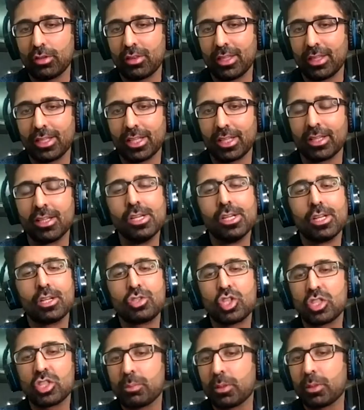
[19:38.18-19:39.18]
thinking
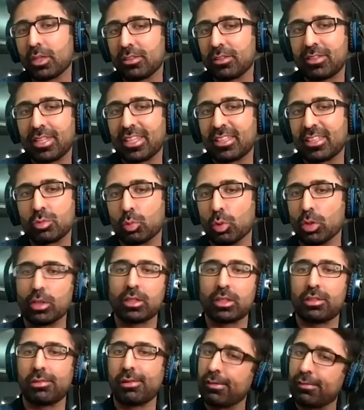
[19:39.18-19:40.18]
just because things
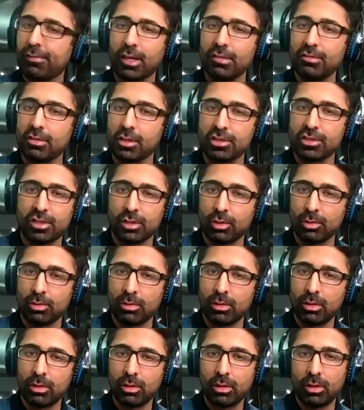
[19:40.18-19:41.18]
worked three, five years ago,
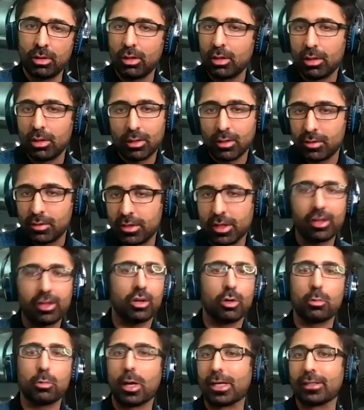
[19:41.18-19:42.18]
they're going
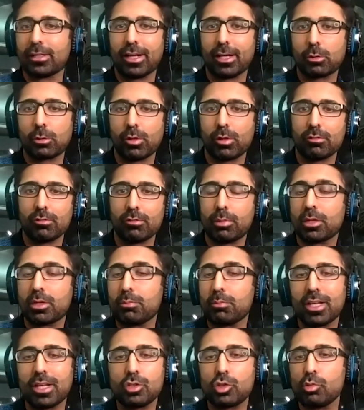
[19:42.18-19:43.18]
to ride that wave. But
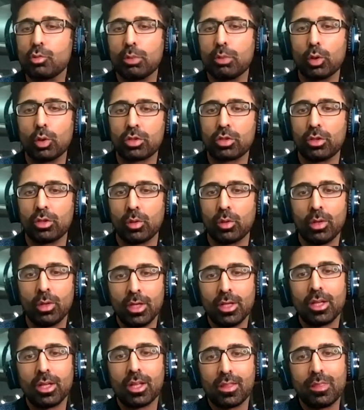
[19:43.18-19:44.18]
me and you both know
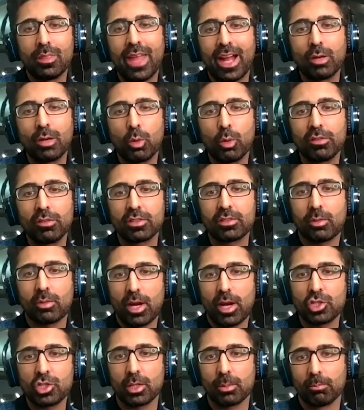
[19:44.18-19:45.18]
that wave is
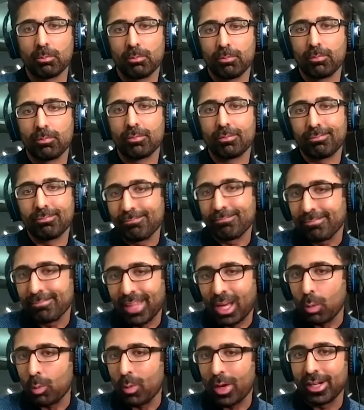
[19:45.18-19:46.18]
crashing.
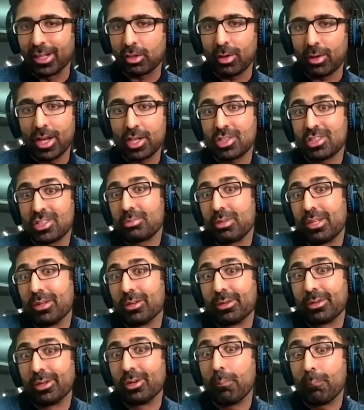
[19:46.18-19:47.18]
Now, when it crashes, we
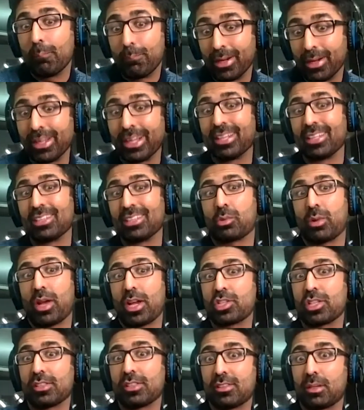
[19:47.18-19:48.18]
don't know, but it is
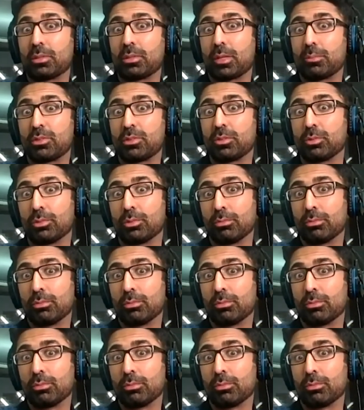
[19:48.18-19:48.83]
crashing sometime soon.